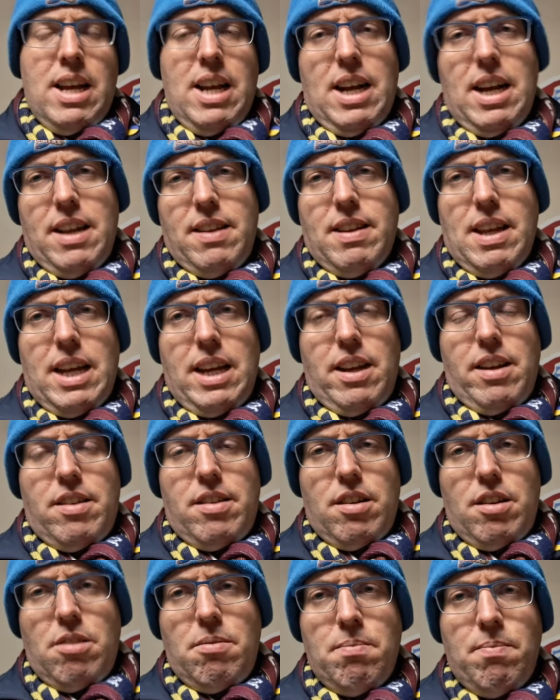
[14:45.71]
And I
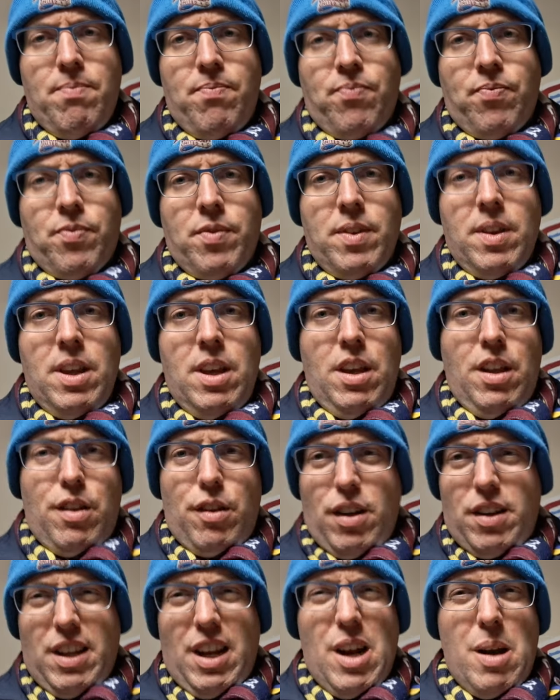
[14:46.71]
assume...
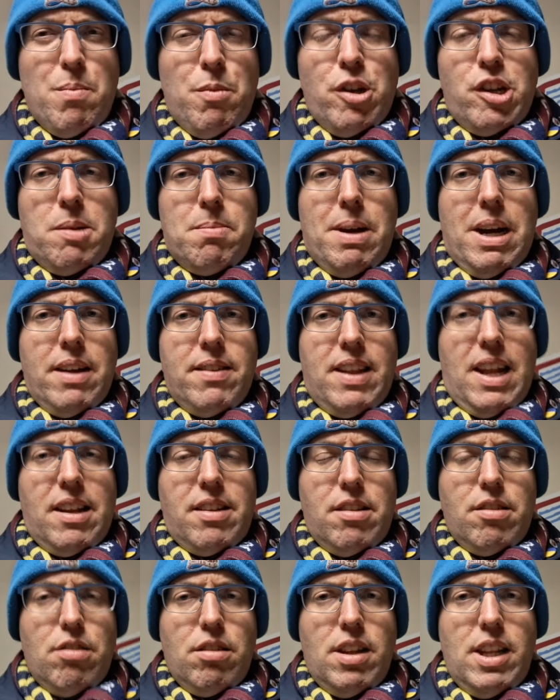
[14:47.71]
I don't know much about
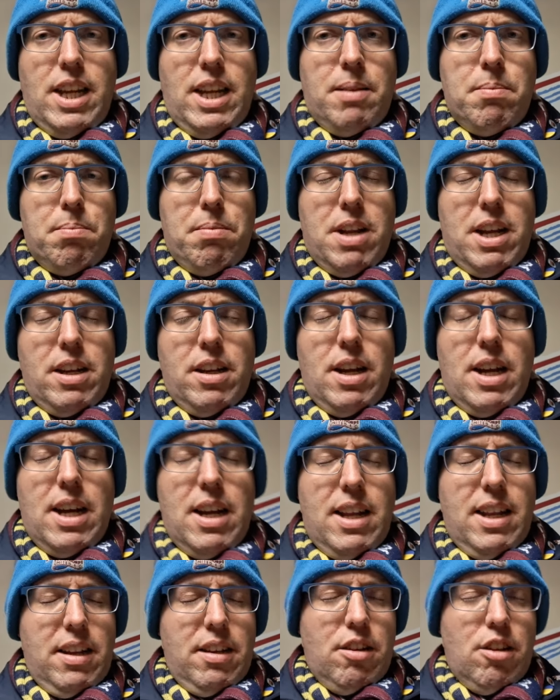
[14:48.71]
National League play,
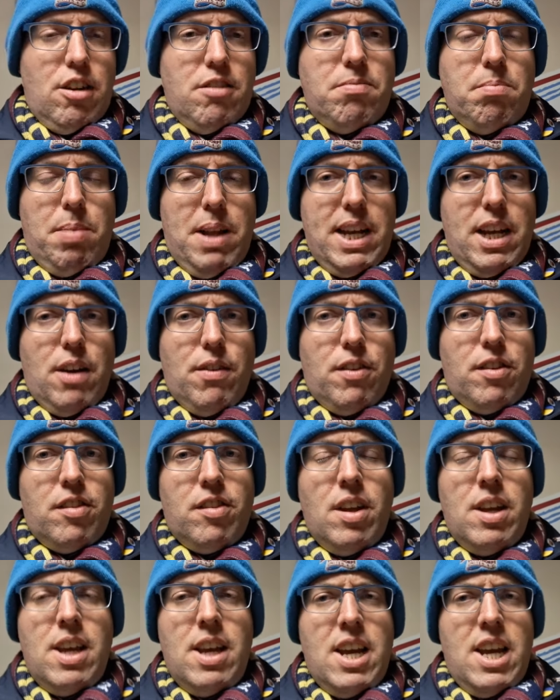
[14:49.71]
North
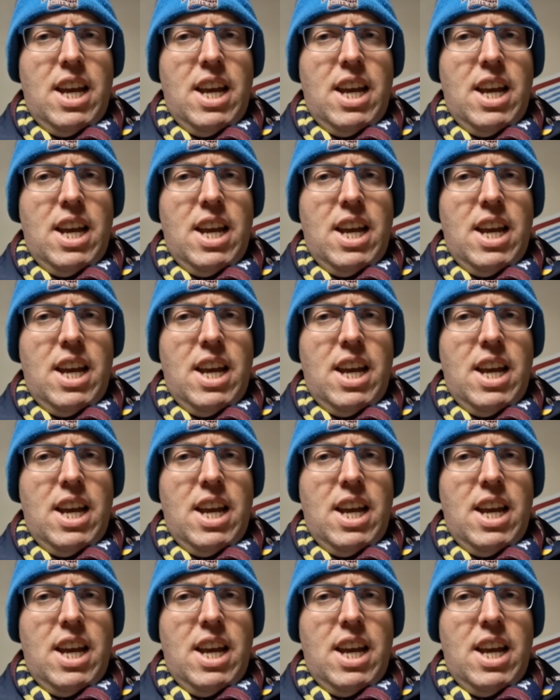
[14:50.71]
playoffs.